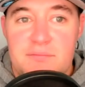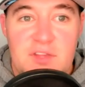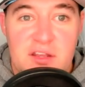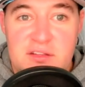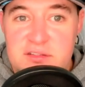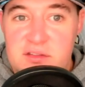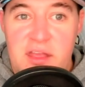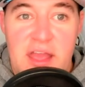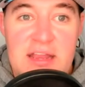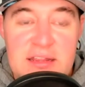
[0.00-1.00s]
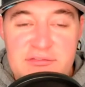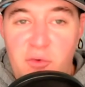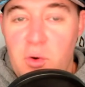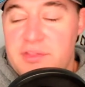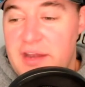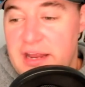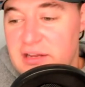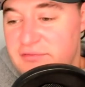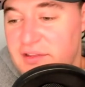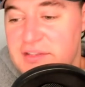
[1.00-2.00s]
Does the 84th and
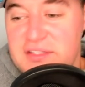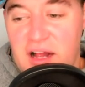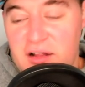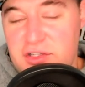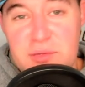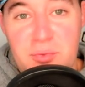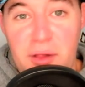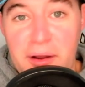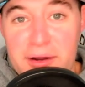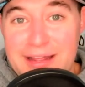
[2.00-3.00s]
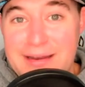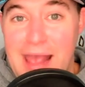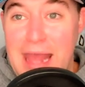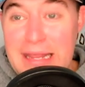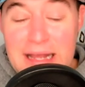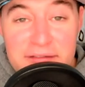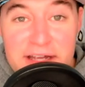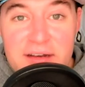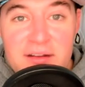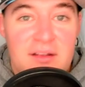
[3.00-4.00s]
85th scholarship player get any of it?